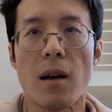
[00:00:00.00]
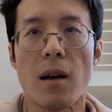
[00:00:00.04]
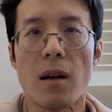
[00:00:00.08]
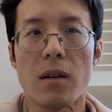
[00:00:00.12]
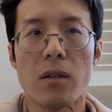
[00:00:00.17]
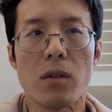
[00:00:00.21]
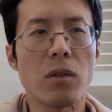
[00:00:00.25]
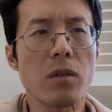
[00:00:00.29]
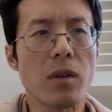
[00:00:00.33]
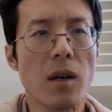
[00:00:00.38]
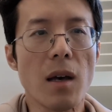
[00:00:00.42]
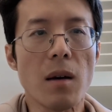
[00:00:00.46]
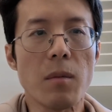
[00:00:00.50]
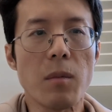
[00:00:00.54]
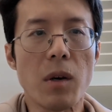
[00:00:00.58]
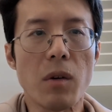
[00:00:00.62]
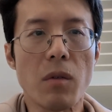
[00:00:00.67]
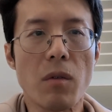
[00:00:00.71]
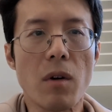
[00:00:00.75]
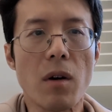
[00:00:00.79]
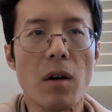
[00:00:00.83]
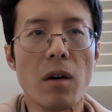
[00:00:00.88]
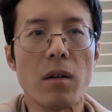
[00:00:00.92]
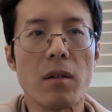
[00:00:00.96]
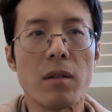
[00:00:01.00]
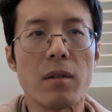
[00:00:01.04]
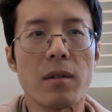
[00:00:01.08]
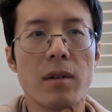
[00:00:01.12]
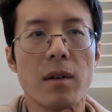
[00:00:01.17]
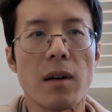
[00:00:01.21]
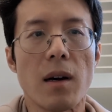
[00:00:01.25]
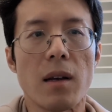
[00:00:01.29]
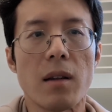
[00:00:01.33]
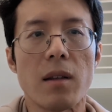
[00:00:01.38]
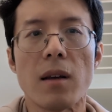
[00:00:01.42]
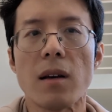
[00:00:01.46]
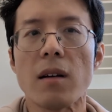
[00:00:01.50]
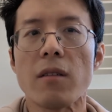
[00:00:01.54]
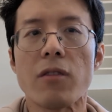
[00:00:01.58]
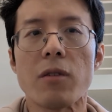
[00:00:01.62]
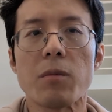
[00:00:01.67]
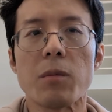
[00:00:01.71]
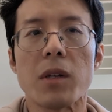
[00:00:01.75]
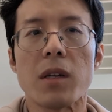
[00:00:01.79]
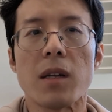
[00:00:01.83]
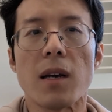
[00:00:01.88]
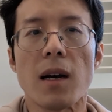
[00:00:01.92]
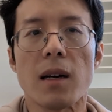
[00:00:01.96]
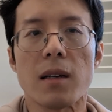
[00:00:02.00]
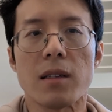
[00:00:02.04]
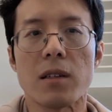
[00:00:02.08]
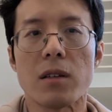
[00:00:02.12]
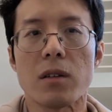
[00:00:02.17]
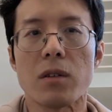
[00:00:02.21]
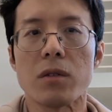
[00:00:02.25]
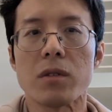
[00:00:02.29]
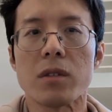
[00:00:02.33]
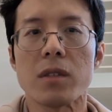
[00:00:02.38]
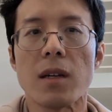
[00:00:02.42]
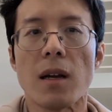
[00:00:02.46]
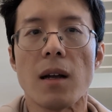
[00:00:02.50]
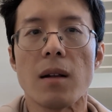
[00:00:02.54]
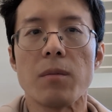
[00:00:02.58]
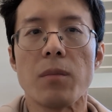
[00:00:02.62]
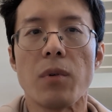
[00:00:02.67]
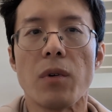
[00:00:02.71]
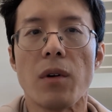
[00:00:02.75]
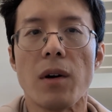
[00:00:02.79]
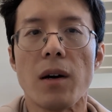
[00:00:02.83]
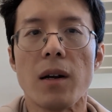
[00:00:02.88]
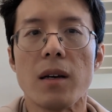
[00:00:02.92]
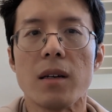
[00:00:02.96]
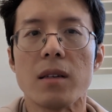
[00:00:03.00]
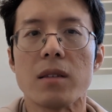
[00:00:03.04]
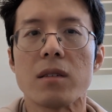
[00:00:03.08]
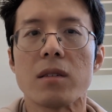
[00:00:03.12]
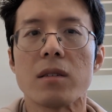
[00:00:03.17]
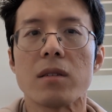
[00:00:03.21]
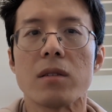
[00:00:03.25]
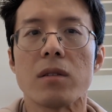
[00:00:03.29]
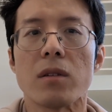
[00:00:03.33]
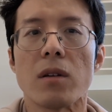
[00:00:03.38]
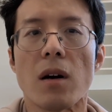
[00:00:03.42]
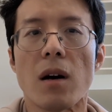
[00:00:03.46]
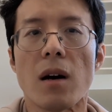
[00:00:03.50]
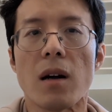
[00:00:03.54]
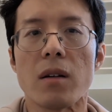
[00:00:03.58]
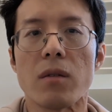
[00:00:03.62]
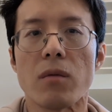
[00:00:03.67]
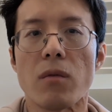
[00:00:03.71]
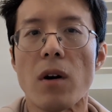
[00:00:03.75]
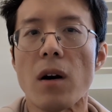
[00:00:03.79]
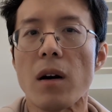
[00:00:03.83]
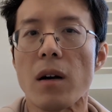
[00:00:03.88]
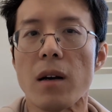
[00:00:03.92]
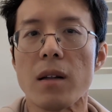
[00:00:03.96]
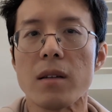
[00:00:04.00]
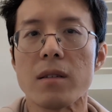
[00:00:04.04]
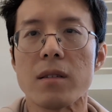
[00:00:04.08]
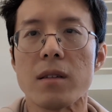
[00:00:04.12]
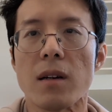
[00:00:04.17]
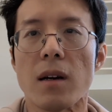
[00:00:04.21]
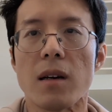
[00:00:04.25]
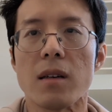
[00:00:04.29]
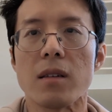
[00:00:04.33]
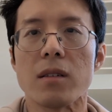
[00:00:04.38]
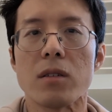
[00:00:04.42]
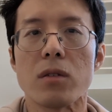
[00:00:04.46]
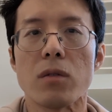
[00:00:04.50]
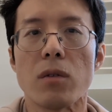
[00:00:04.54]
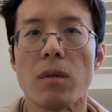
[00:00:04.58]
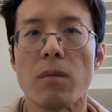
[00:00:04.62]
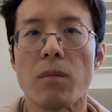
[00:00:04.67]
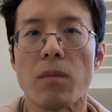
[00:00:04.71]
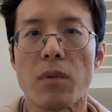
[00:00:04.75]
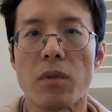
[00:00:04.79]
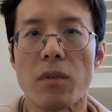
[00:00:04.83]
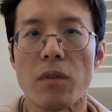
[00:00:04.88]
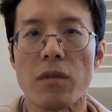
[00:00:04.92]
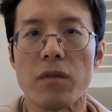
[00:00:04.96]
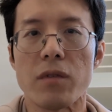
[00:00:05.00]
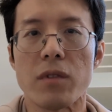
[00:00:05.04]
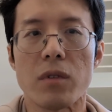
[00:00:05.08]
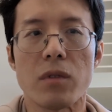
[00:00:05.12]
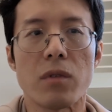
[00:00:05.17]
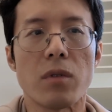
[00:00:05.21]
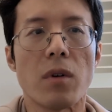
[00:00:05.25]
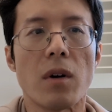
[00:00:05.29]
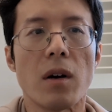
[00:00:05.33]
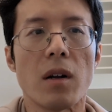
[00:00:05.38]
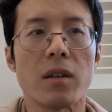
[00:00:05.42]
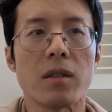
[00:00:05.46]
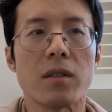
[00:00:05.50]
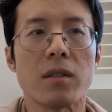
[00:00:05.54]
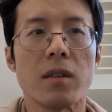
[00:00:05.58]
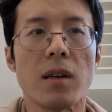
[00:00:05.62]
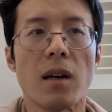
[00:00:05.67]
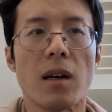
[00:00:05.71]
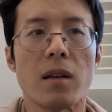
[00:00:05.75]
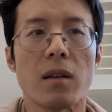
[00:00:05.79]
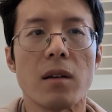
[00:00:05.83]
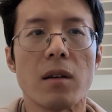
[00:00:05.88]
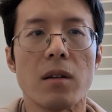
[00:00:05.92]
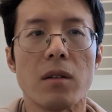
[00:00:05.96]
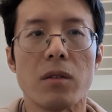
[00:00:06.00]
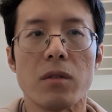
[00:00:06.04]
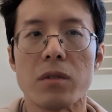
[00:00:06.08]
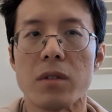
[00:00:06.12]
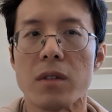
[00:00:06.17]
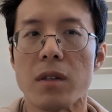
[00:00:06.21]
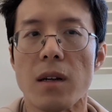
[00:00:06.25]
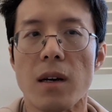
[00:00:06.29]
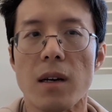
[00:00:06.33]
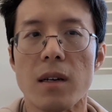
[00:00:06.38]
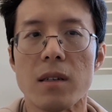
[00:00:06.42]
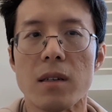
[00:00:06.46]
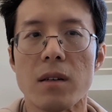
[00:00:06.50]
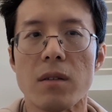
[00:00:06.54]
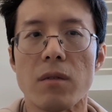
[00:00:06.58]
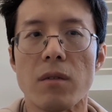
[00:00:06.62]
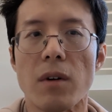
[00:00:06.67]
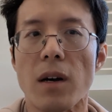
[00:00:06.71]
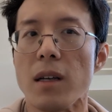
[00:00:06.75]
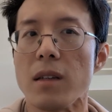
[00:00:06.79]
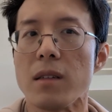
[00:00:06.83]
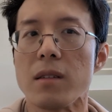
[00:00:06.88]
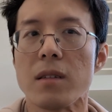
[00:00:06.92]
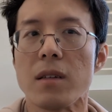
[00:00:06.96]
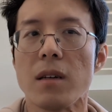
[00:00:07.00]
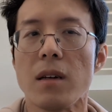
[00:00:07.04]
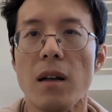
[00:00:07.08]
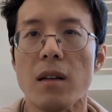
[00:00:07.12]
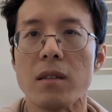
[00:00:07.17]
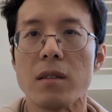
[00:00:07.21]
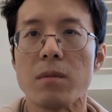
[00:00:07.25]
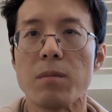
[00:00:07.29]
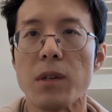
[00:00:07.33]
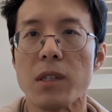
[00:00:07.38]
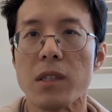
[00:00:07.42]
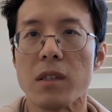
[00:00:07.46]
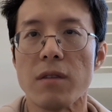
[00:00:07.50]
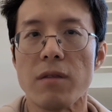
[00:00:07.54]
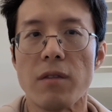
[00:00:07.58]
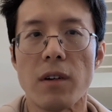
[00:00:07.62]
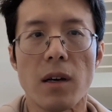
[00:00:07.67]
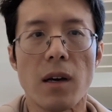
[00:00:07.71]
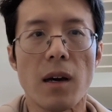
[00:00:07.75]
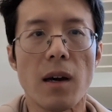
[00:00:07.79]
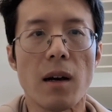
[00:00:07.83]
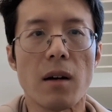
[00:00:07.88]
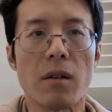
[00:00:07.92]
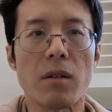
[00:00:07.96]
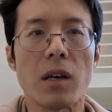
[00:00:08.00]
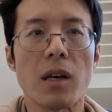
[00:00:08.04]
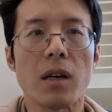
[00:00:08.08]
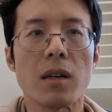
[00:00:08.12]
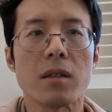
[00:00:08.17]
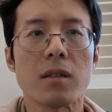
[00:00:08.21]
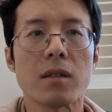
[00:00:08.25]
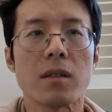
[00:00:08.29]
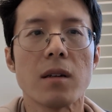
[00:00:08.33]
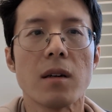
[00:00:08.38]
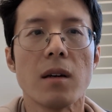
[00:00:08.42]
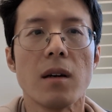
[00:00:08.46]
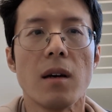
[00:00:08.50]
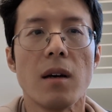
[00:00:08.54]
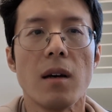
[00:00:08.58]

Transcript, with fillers: Don't get me wrong, I think from a technical standpoint, it's not rocket science to improve the quality and hallucination rates in specific areas.